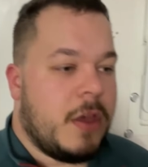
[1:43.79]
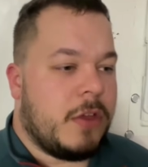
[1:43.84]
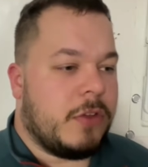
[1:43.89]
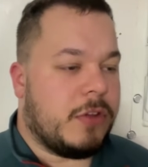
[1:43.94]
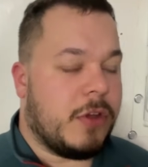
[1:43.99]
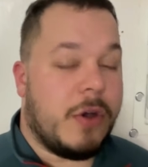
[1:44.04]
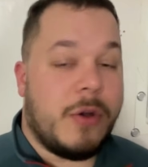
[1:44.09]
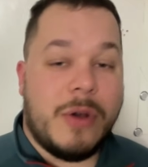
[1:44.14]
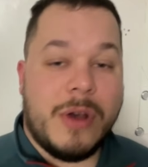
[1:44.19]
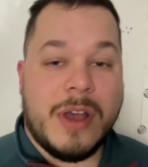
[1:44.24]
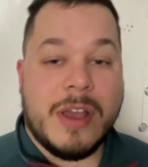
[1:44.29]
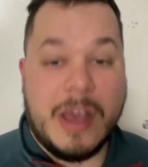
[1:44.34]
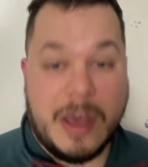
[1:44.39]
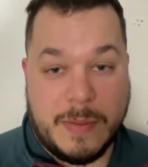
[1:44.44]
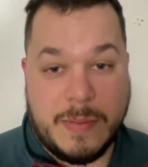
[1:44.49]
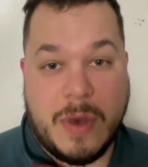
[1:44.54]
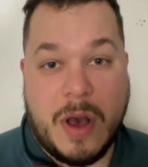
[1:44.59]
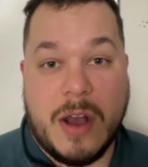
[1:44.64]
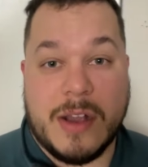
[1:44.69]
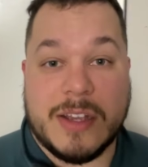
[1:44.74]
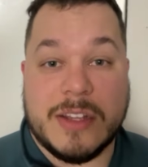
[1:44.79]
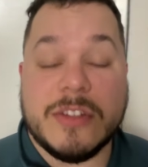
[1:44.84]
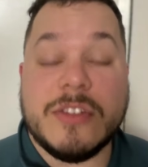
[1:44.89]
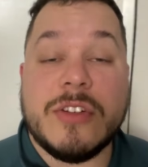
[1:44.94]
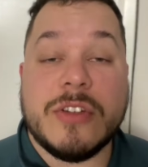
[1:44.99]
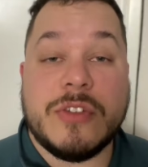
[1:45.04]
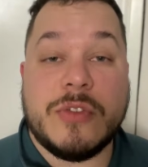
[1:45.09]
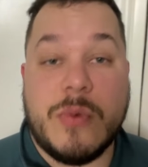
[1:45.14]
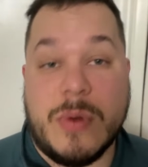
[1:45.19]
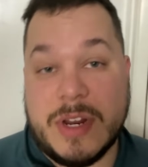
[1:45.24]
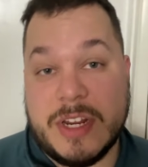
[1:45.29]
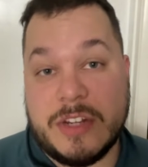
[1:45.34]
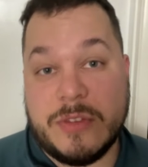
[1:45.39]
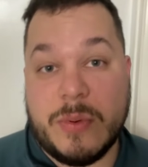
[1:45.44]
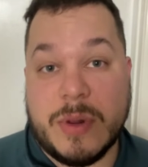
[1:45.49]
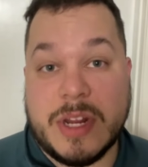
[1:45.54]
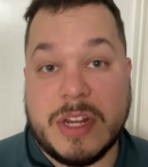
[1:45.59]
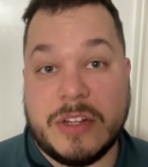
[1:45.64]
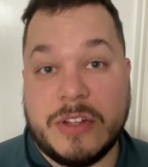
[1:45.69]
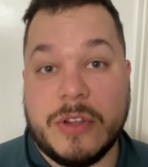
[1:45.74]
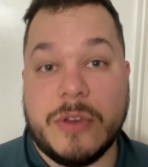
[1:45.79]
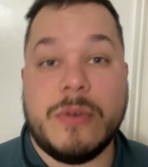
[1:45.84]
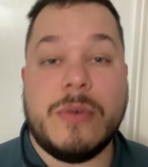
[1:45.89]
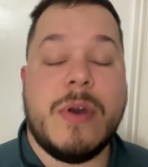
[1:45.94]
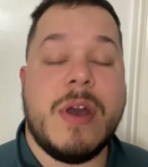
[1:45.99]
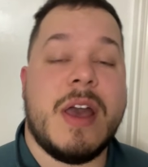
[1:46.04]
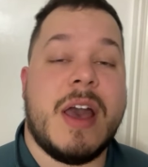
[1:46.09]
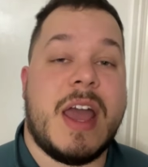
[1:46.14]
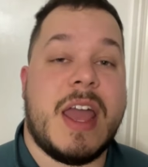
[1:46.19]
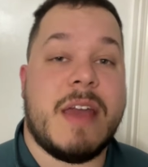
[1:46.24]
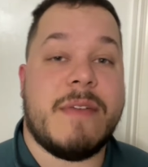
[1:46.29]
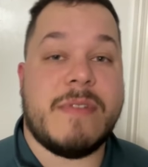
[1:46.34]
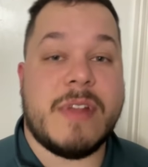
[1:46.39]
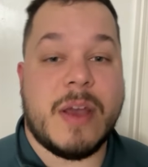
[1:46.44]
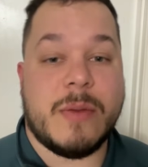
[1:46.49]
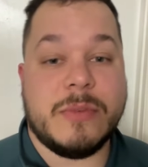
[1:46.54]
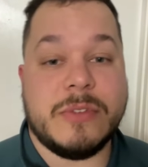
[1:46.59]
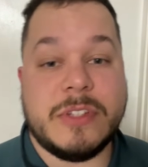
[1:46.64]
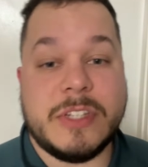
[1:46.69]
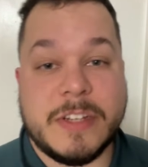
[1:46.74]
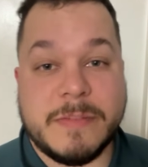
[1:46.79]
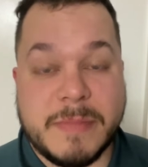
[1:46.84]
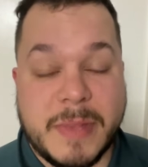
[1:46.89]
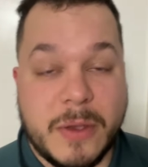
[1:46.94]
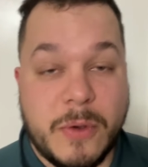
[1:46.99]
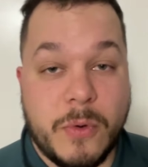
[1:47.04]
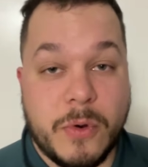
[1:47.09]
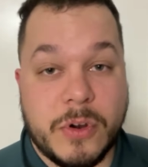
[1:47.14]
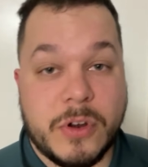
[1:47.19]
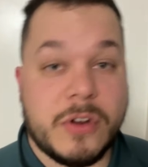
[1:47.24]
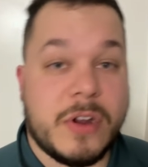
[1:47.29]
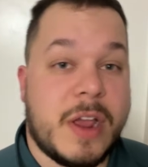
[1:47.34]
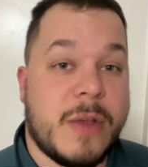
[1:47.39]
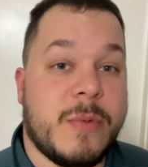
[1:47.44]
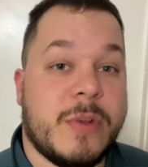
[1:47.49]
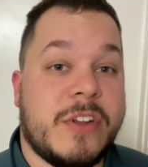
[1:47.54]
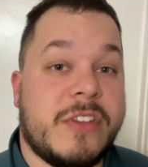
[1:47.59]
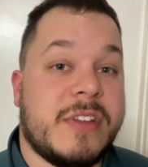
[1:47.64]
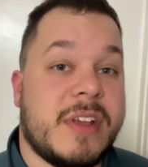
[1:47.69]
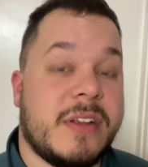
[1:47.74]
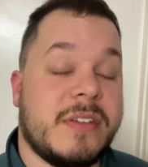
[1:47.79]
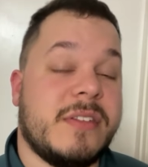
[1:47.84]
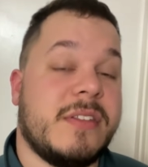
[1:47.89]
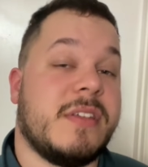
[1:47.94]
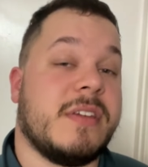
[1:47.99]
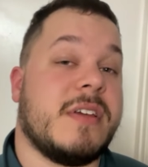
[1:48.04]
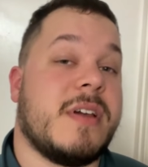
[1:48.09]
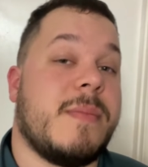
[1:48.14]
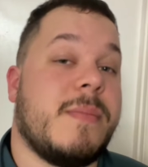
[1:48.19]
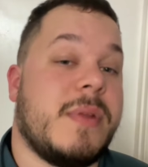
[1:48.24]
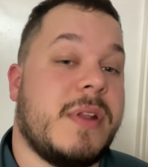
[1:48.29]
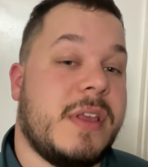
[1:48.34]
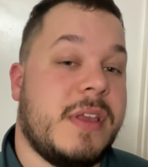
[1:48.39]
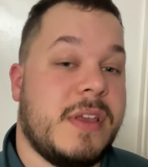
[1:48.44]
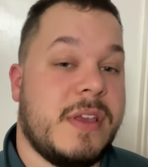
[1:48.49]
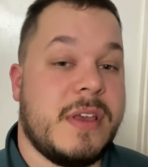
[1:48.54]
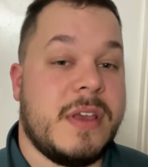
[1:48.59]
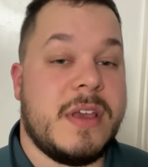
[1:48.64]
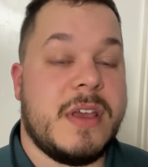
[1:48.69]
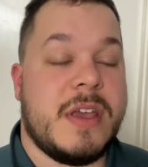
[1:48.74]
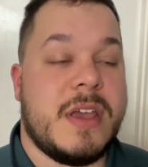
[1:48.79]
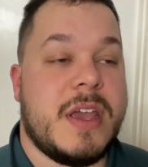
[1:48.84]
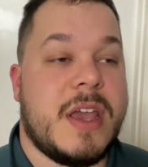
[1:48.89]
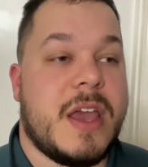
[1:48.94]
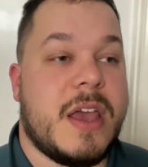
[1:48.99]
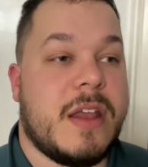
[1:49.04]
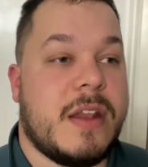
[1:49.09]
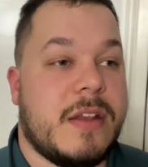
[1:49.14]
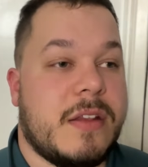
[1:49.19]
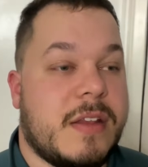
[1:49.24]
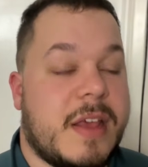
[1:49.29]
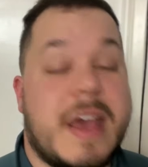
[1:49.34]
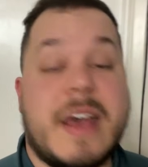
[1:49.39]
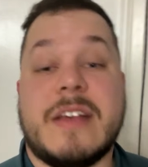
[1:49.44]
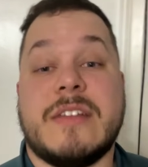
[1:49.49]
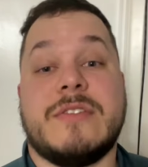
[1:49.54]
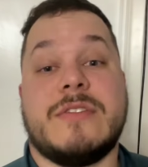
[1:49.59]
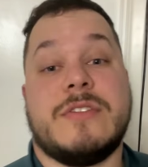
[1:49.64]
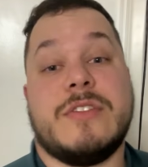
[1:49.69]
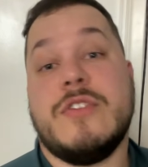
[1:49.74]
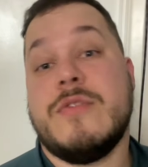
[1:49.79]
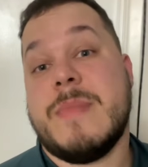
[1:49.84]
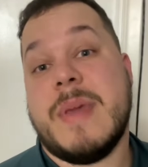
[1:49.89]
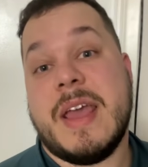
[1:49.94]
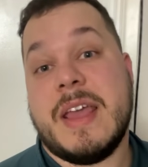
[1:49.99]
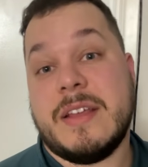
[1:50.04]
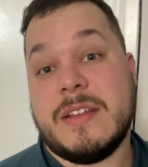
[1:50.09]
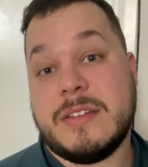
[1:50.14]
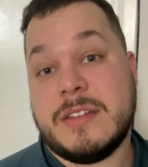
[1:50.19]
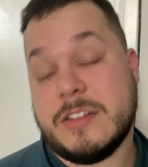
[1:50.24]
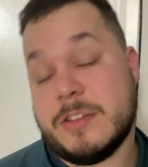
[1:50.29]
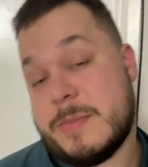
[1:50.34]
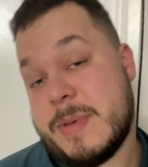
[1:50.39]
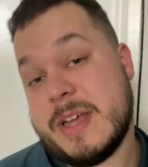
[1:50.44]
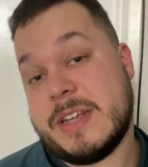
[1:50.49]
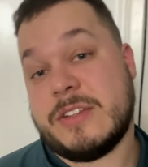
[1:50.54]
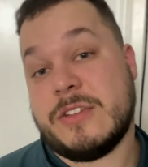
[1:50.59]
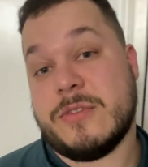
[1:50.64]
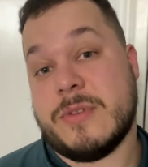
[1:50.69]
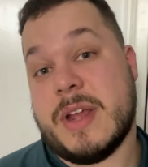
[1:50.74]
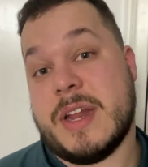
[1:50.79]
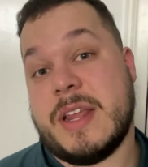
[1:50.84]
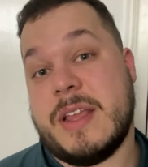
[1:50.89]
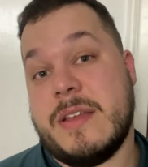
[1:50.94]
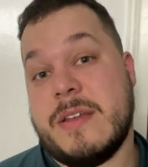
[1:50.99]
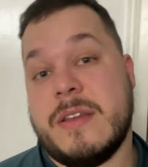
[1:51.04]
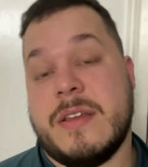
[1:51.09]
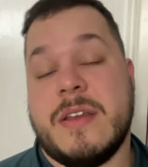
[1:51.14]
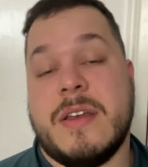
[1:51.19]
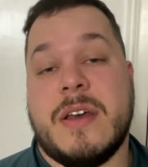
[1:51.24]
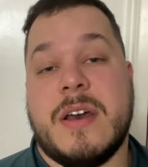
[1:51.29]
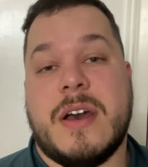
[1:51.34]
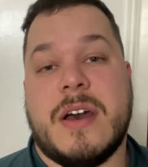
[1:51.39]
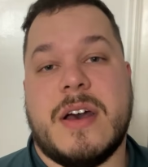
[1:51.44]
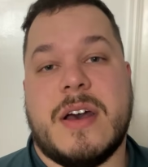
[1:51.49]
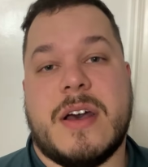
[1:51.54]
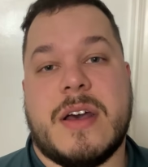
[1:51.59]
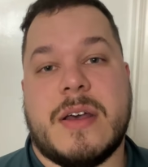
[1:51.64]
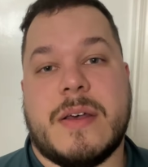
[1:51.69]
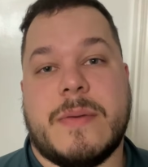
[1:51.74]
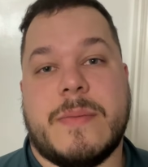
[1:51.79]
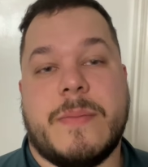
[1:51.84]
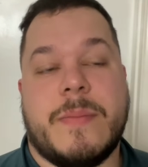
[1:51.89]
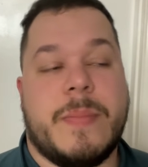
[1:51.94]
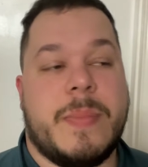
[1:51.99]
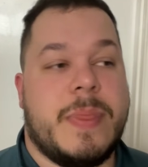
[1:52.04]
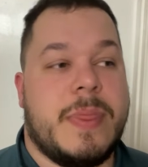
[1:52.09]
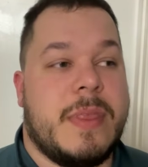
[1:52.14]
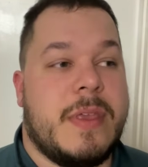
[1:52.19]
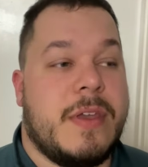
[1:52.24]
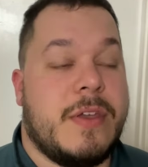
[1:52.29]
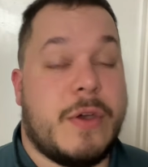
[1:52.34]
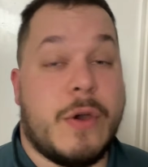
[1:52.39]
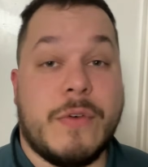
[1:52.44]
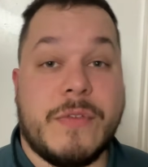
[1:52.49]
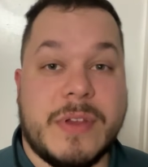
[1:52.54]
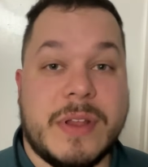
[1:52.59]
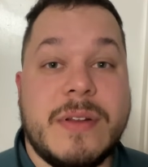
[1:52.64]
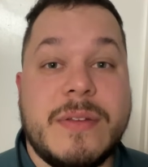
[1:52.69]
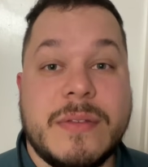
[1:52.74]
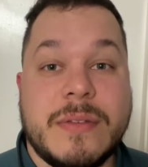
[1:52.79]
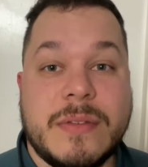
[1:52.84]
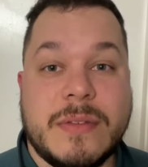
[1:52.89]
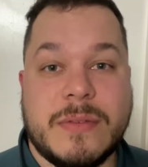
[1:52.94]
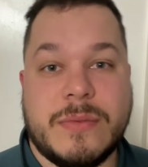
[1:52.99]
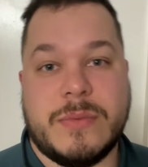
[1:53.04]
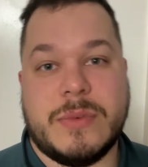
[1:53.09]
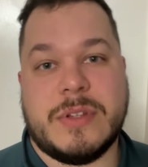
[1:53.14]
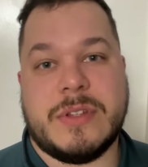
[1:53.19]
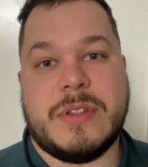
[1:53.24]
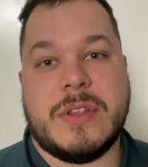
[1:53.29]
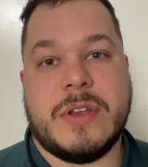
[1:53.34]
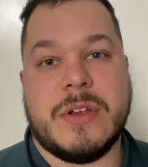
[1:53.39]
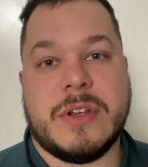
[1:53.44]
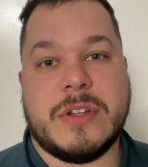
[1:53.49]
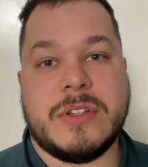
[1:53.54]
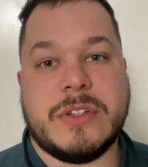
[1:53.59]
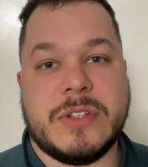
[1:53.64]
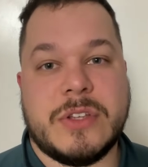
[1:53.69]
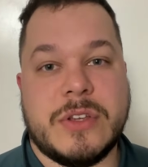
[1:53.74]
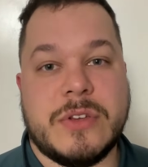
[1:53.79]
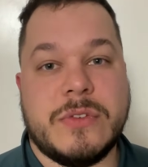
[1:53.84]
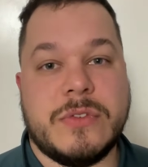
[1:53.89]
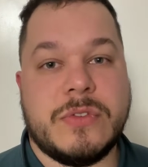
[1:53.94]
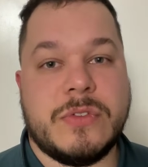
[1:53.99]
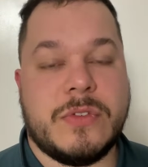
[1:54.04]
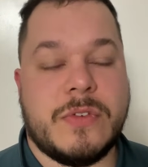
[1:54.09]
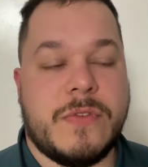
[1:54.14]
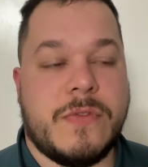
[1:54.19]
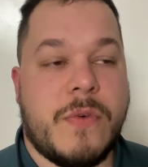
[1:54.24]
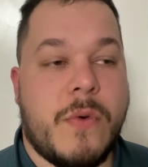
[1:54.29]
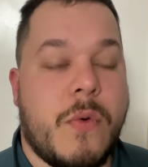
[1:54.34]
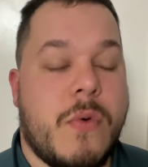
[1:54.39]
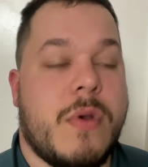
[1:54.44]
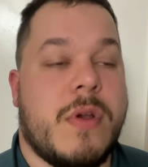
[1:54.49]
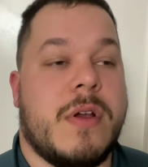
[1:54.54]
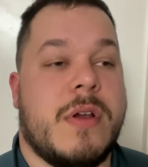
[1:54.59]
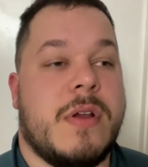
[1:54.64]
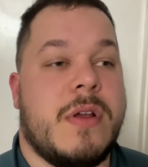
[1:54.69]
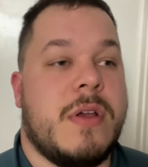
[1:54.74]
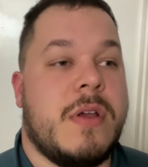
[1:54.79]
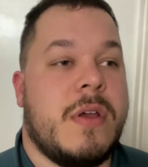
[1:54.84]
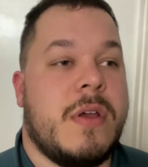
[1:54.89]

So come August 2022, I have not received my order. I reached out to the company, and as you may suspect already, COVID was their excuse for